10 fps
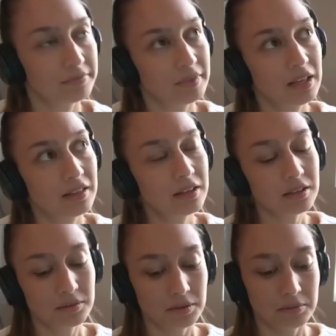I
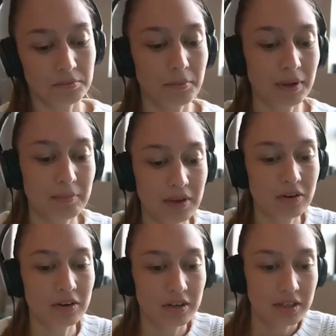mean, my
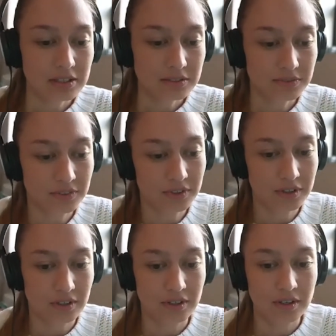core audience
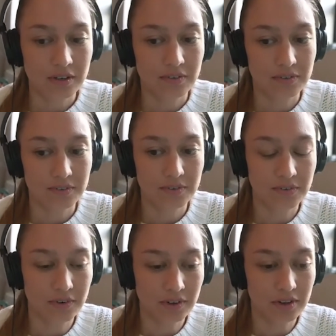for
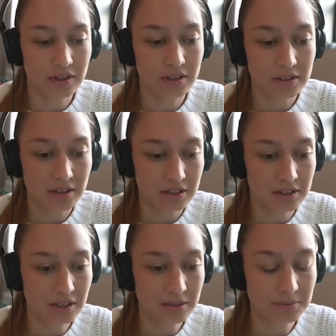the
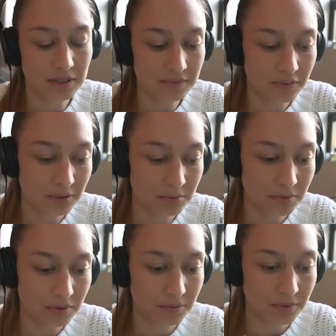data
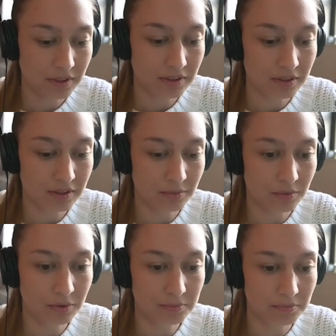platform
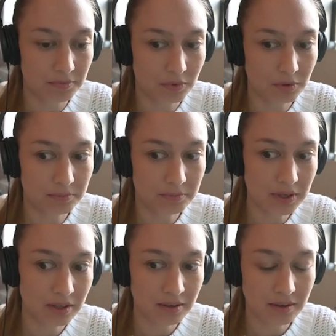will
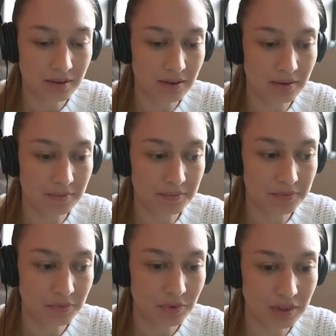be
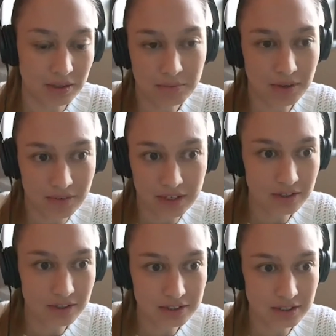within my
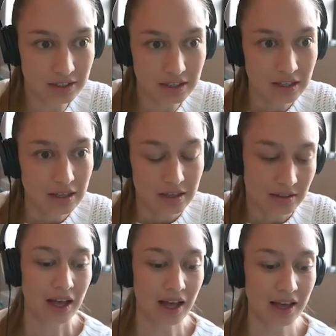readers. Like
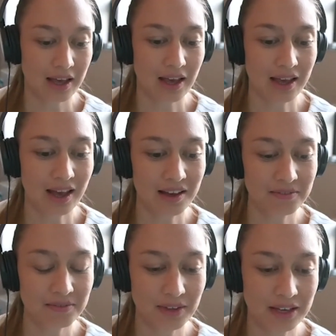I have
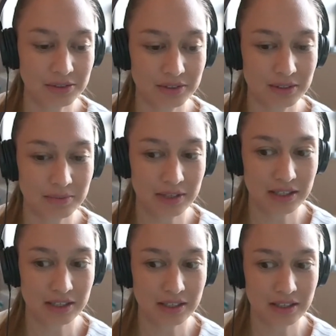actually
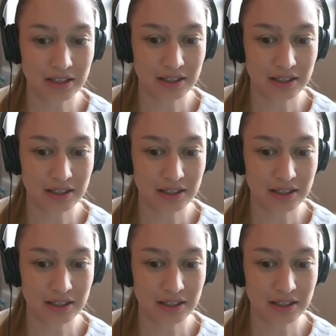been